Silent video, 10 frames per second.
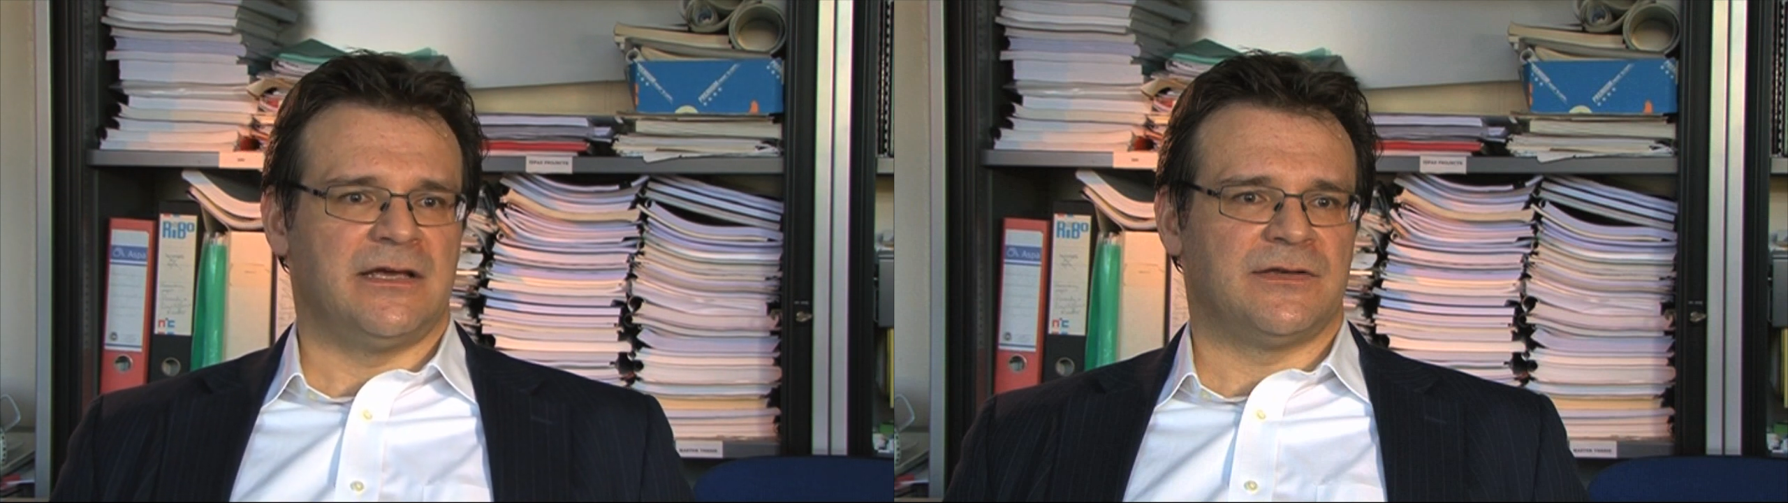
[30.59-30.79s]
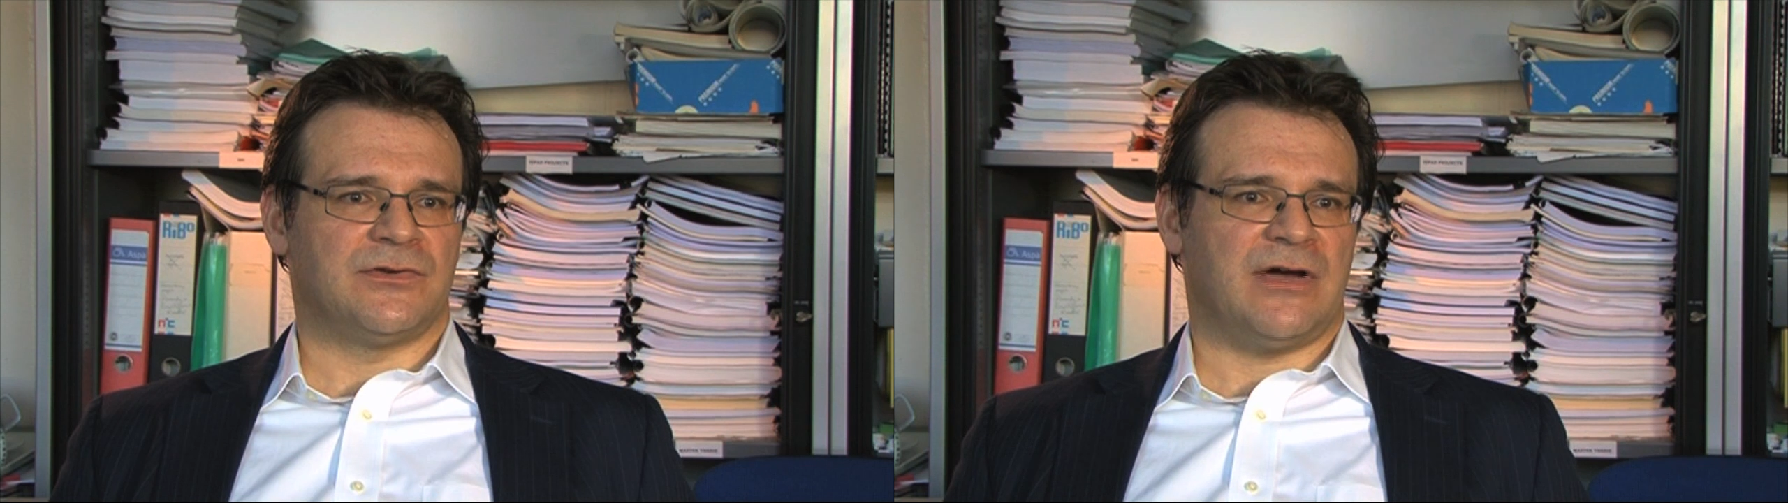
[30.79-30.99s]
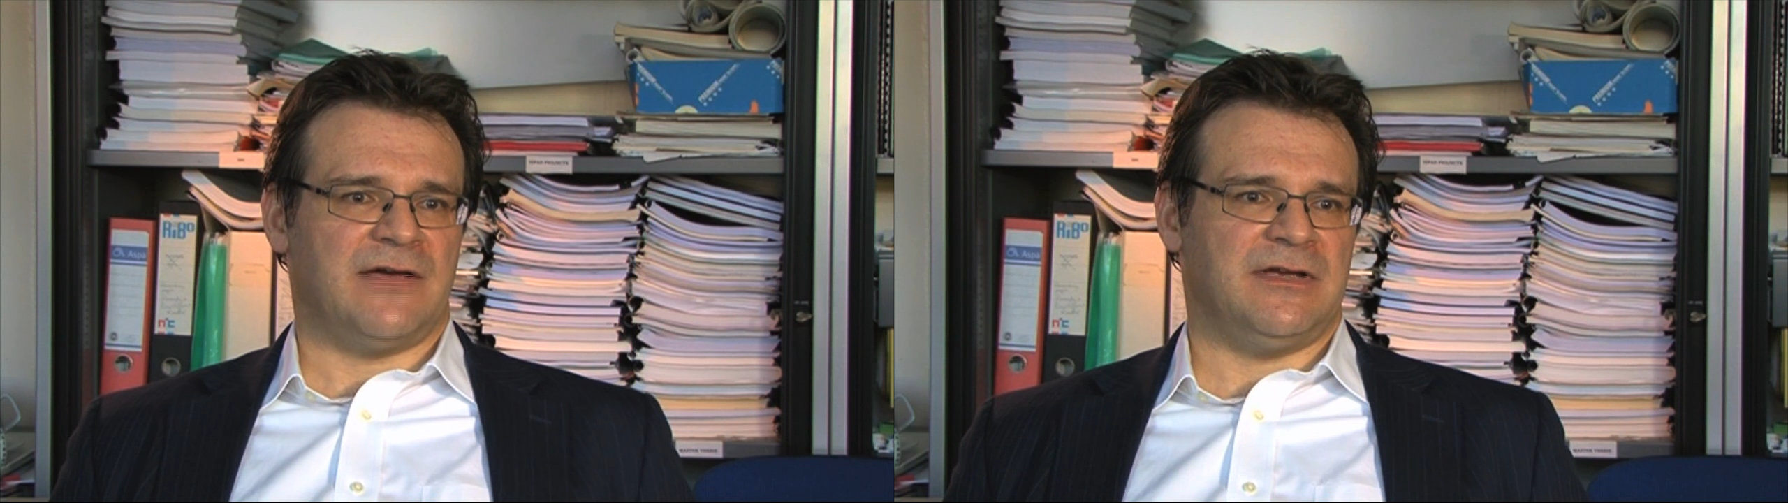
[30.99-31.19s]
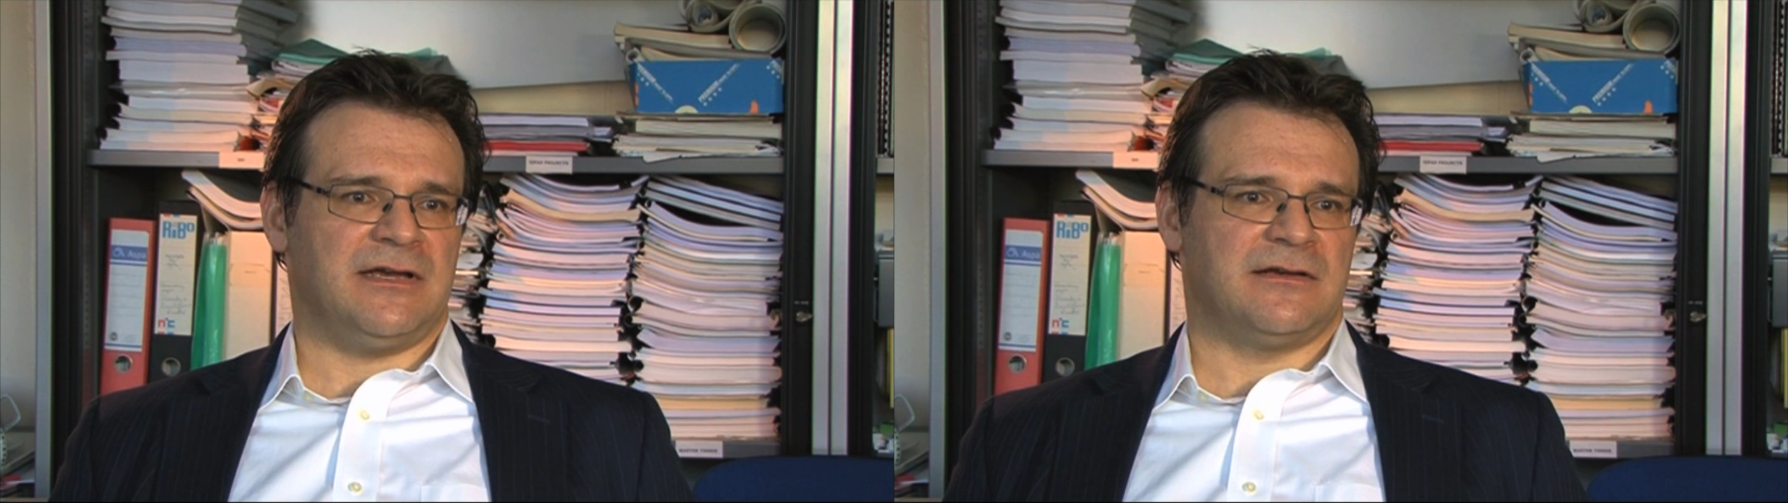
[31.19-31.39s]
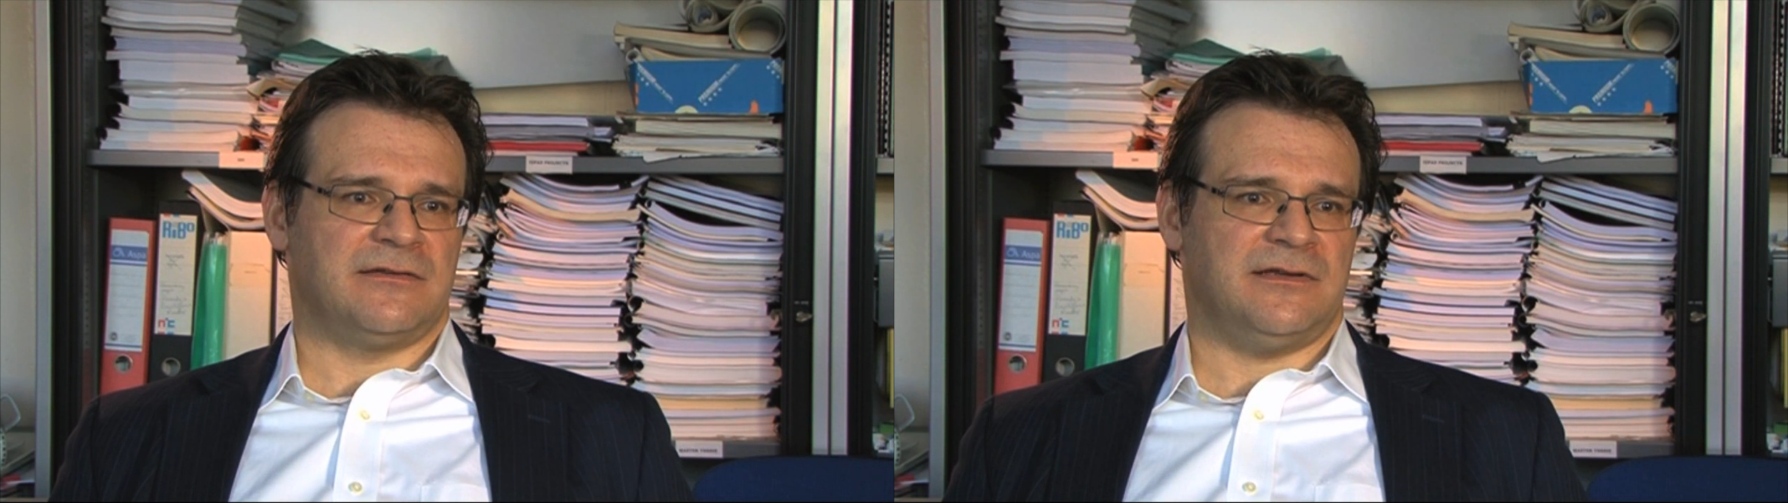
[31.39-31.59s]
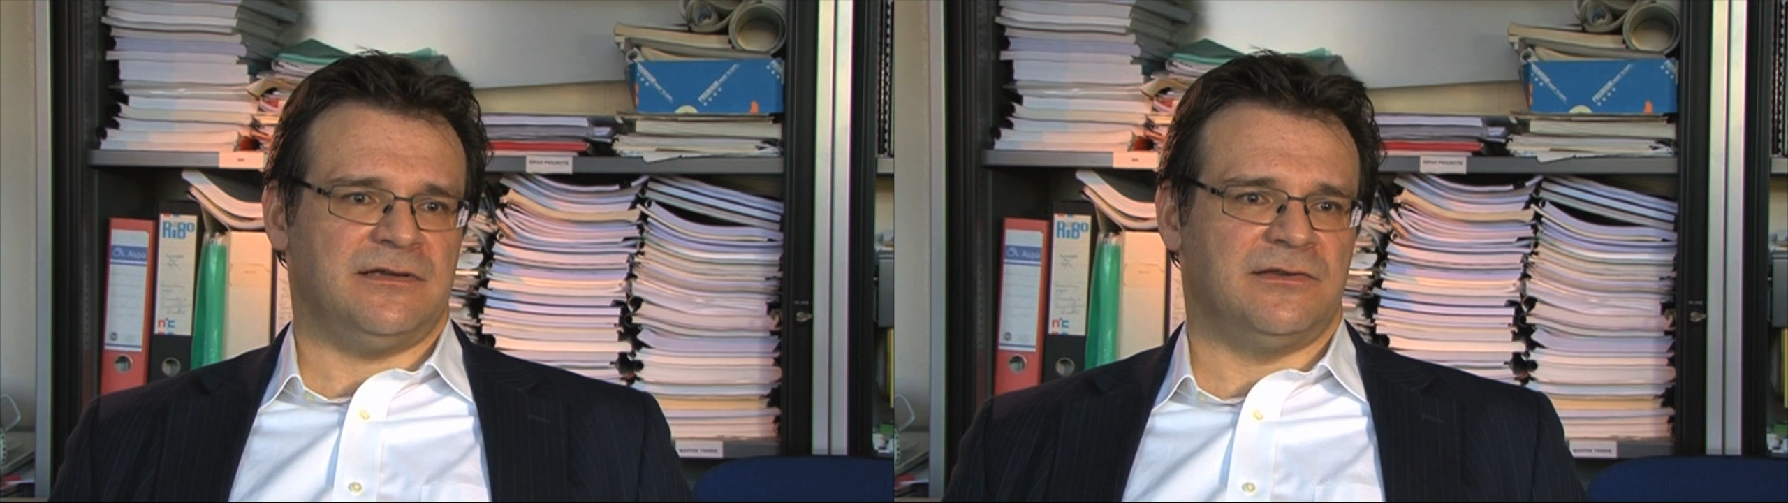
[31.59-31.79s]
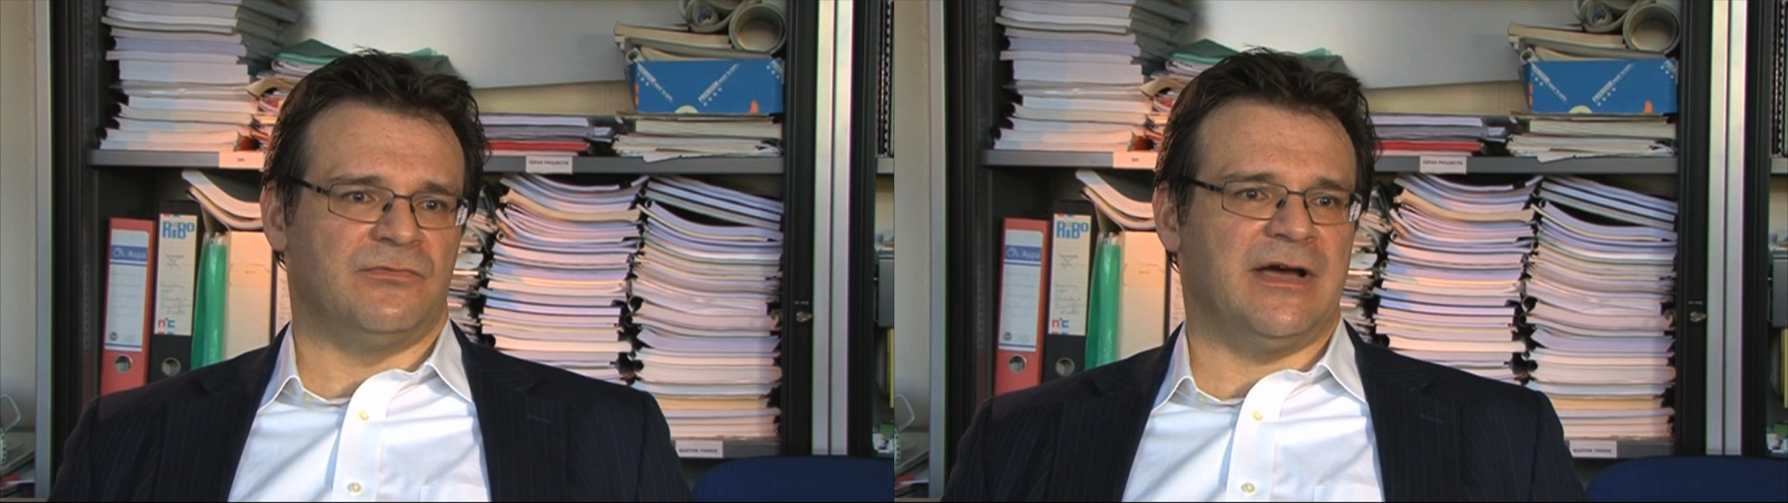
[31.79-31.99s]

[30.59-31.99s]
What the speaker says: So having the